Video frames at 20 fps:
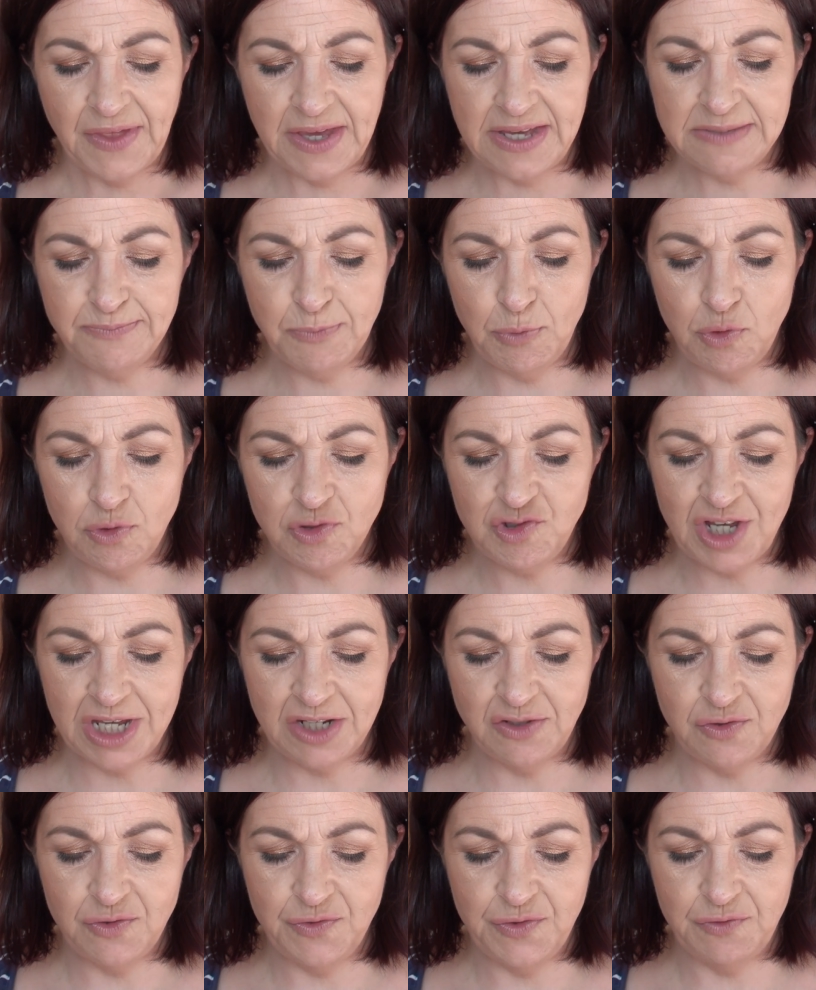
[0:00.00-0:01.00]
is more
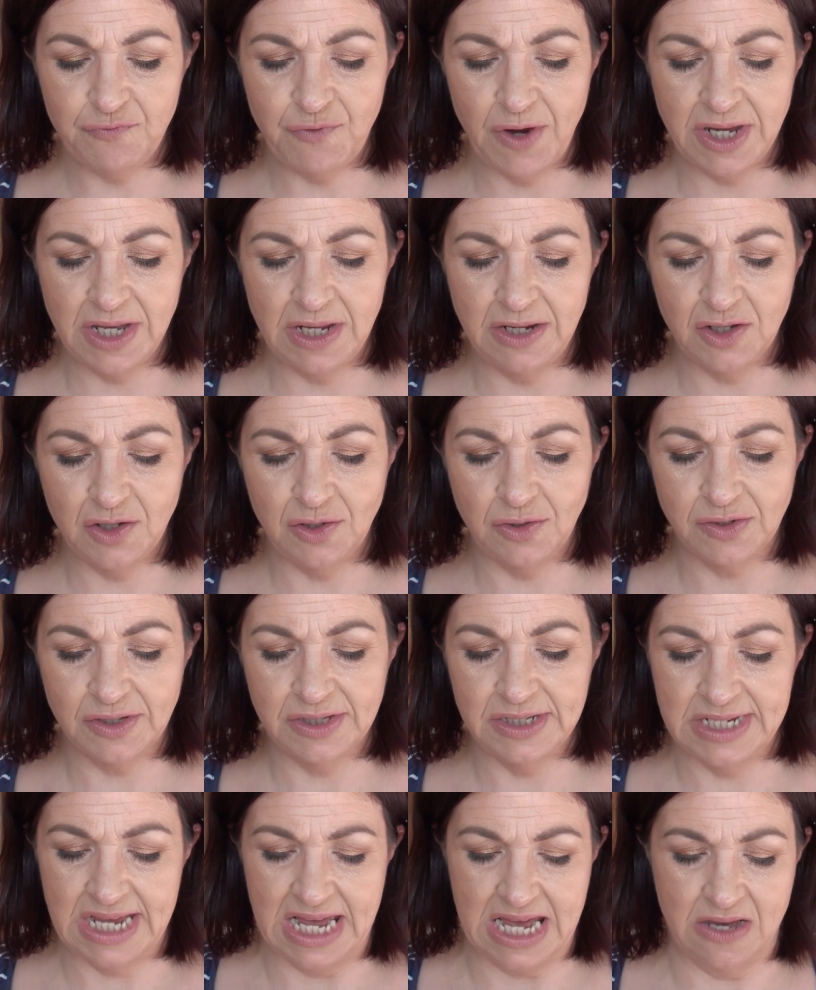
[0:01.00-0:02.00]
gentle than regular
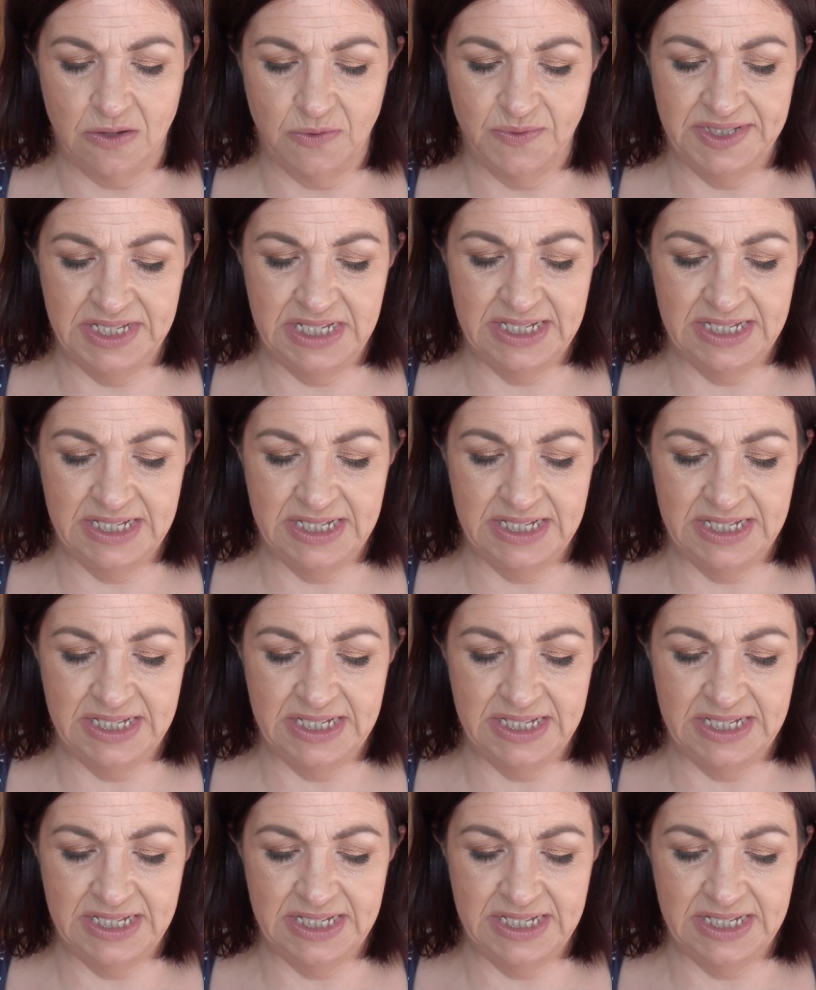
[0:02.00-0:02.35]
cotton towels.